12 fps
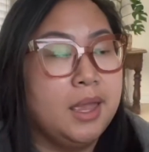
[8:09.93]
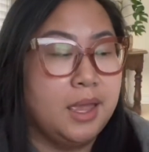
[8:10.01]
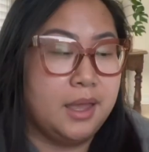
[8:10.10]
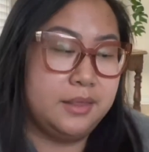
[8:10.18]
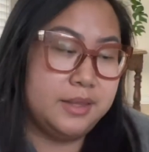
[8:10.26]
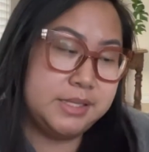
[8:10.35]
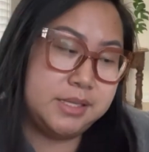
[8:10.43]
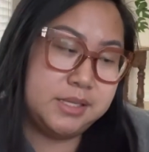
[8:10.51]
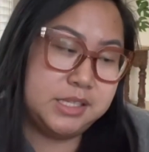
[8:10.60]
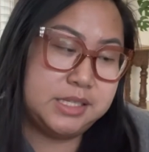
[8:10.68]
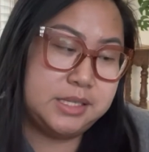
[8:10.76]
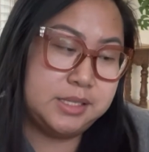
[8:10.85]
and this
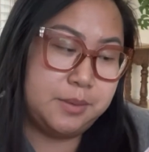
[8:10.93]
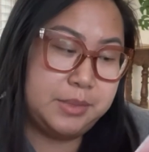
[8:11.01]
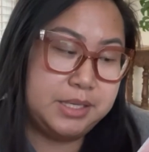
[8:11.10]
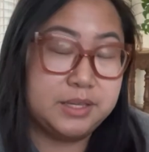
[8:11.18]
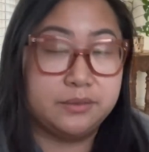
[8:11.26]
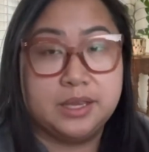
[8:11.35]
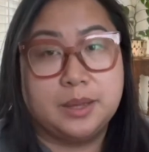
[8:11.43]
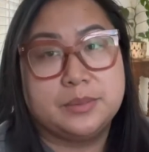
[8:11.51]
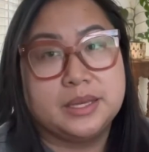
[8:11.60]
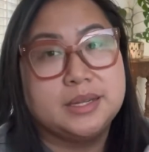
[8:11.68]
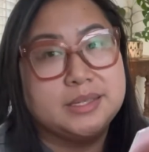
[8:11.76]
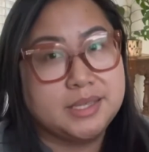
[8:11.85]
is something definitely I'm
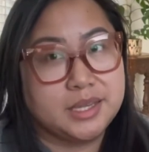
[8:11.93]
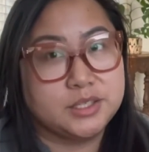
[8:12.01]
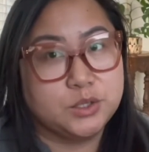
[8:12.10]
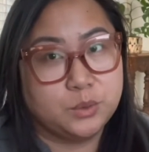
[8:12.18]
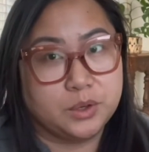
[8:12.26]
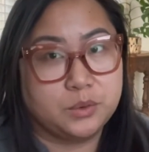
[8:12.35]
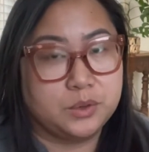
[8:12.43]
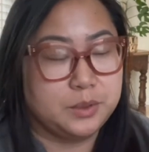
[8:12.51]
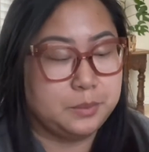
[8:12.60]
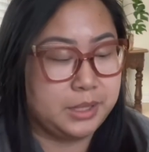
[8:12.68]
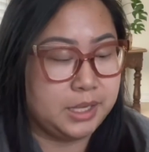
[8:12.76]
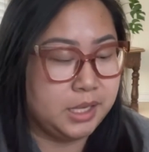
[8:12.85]
gonna take to work with
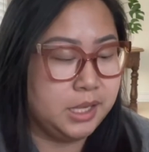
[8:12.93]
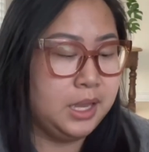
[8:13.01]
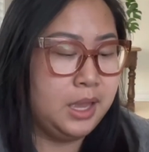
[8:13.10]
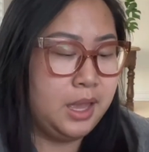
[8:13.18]
me.